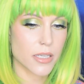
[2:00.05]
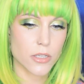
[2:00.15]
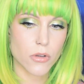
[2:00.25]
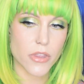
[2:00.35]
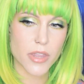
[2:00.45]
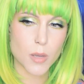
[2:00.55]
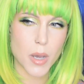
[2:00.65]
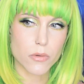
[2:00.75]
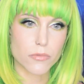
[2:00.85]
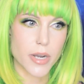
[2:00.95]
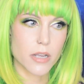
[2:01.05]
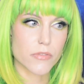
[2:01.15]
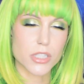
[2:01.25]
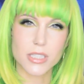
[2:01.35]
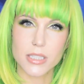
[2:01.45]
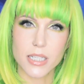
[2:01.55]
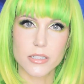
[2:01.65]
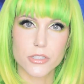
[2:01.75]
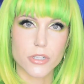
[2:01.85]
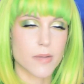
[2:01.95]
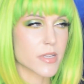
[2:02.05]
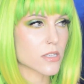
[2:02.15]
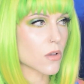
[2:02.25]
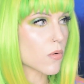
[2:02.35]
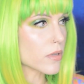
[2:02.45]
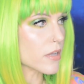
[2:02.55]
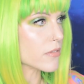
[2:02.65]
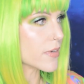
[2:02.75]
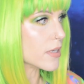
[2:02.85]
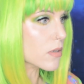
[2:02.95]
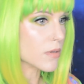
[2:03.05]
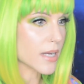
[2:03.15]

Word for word: You know, the thing about Reddit versus Instagram, this is a whole nother video